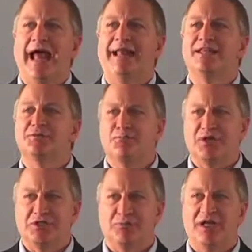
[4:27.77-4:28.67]
and this
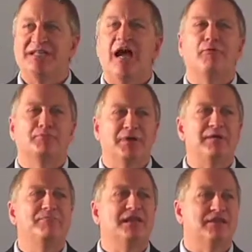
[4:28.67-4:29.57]
principle has helped
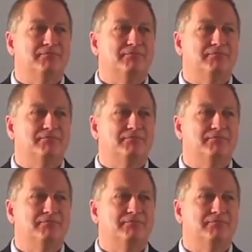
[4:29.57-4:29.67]
me be the